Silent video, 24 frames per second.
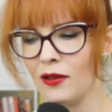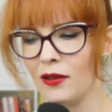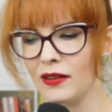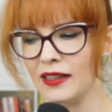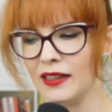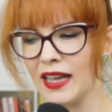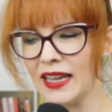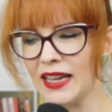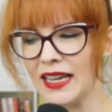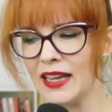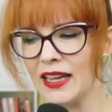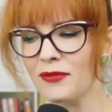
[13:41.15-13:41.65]

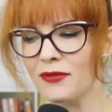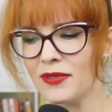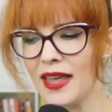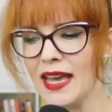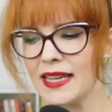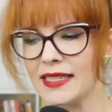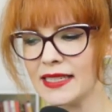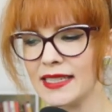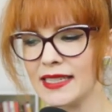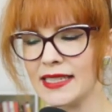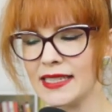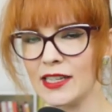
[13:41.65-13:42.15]
like, if the
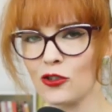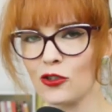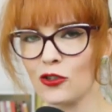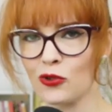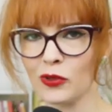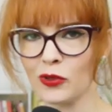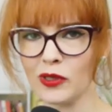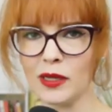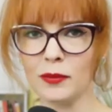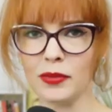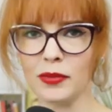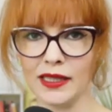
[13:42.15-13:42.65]
SEC
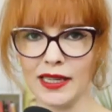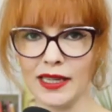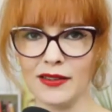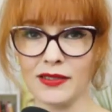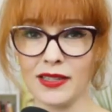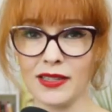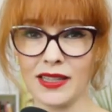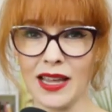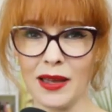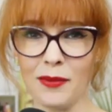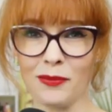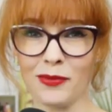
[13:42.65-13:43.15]
truly believes
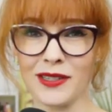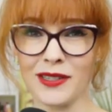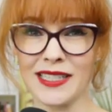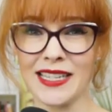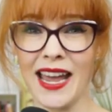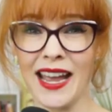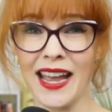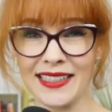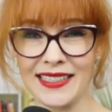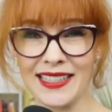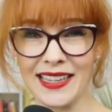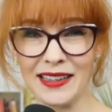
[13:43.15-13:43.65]
that they're
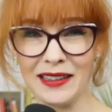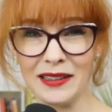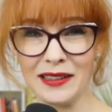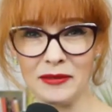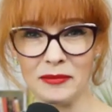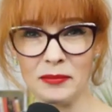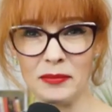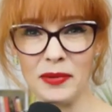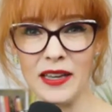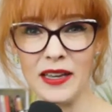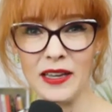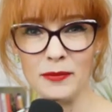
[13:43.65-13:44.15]
protecting
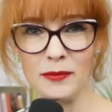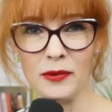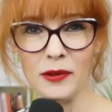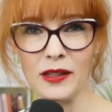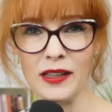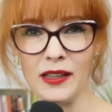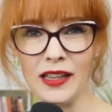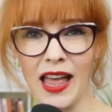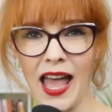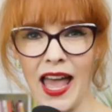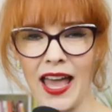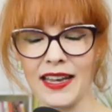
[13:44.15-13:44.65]

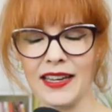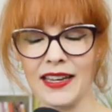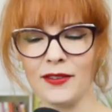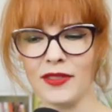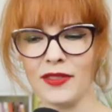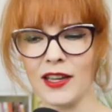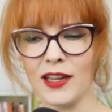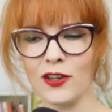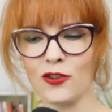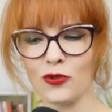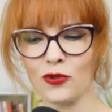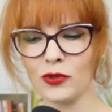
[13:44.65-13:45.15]
people, and if
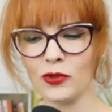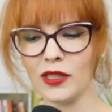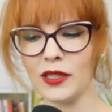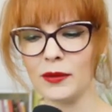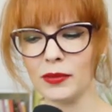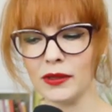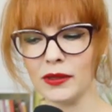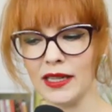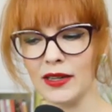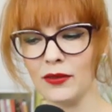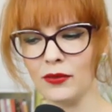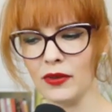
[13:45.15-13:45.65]
they truly
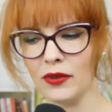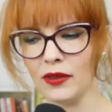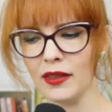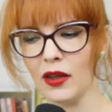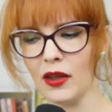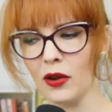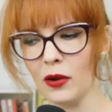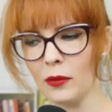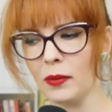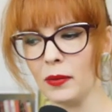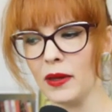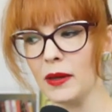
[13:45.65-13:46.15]
believe that
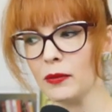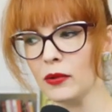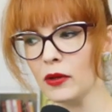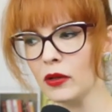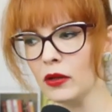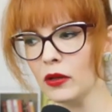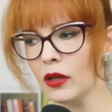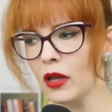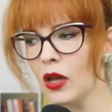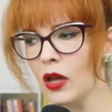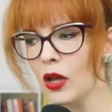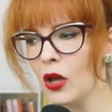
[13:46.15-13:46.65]
there are
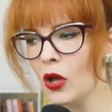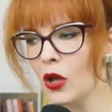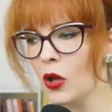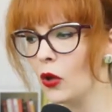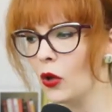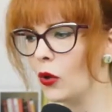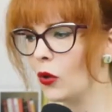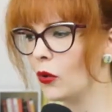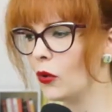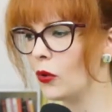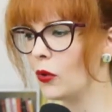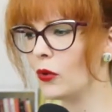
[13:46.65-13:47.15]
people
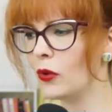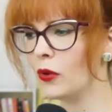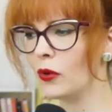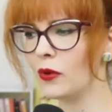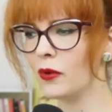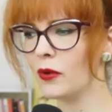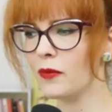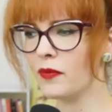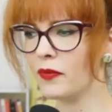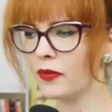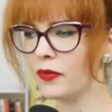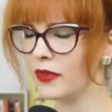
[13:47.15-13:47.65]
who,
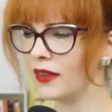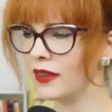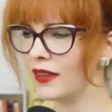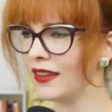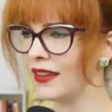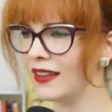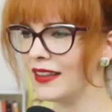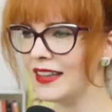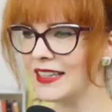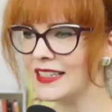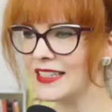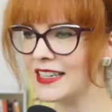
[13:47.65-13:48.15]

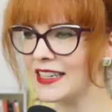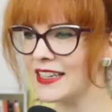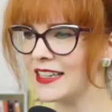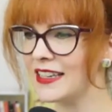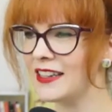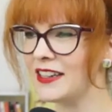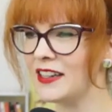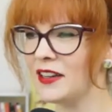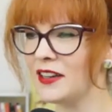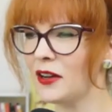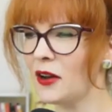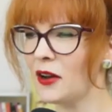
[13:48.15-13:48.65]

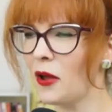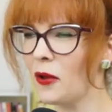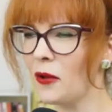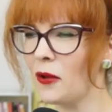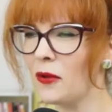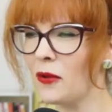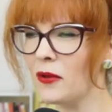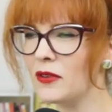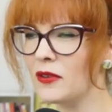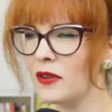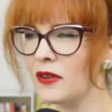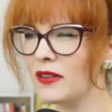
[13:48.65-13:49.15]

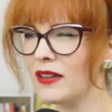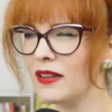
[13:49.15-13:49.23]
the